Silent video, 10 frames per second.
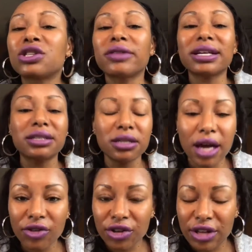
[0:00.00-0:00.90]
So that's
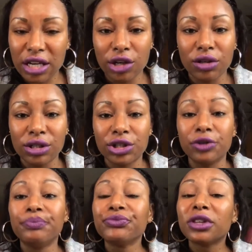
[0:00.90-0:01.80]
another thing you can
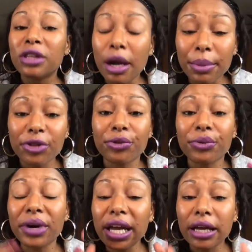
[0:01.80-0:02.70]
do. Number
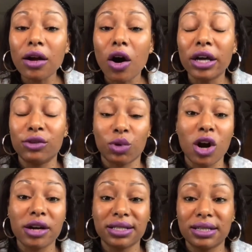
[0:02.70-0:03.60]
3, in
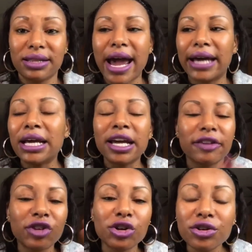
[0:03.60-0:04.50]
regards to that, if
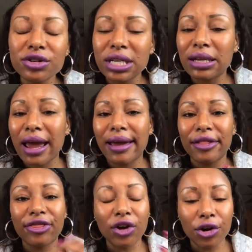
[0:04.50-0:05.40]
you're using a
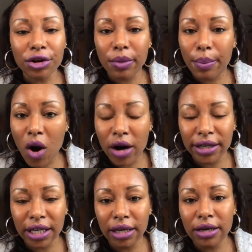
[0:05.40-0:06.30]

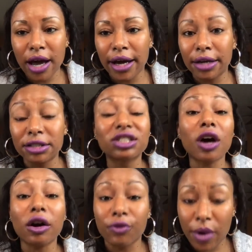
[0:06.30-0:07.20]
third-party
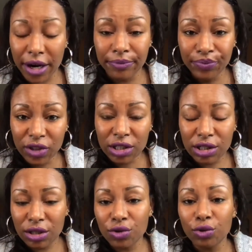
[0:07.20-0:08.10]
software
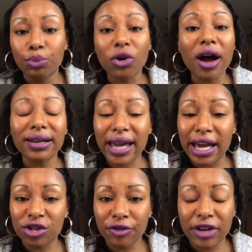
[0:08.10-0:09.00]
to
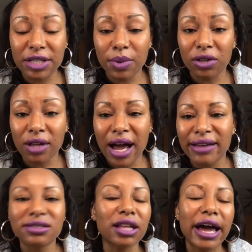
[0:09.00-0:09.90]
broadcast your Facebook
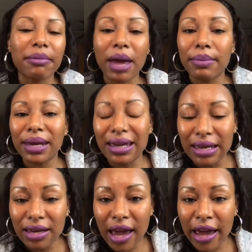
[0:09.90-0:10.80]
Lives, like maybe
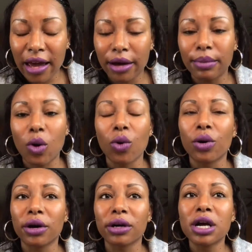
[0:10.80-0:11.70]
Ecamm
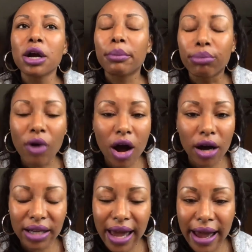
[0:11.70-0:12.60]
or
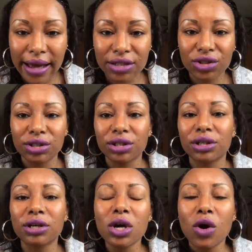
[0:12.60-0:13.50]

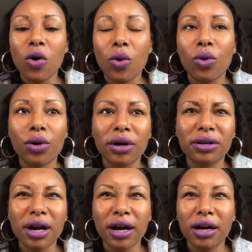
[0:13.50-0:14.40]
Broadcaster or